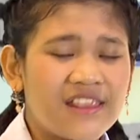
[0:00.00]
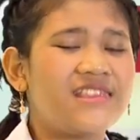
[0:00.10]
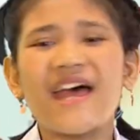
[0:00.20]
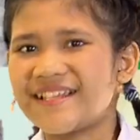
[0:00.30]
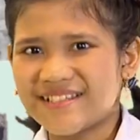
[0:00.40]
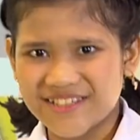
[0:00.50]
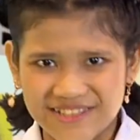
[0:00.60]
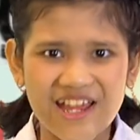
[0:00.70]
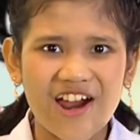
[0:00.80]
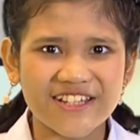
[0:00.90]
Let's
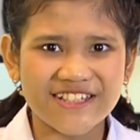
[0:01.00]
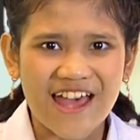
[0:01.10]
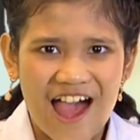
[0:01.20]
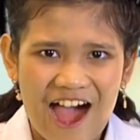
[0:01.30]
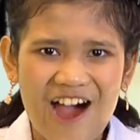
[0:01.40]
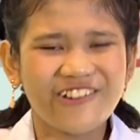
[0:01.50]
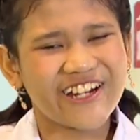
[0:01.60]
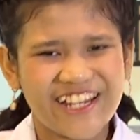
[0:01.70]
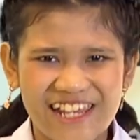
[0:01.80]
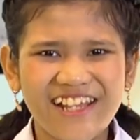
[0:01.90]
start our
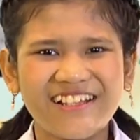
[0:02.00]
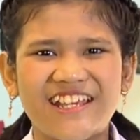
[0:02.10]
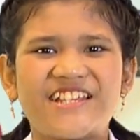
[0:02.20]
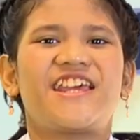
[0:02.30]
English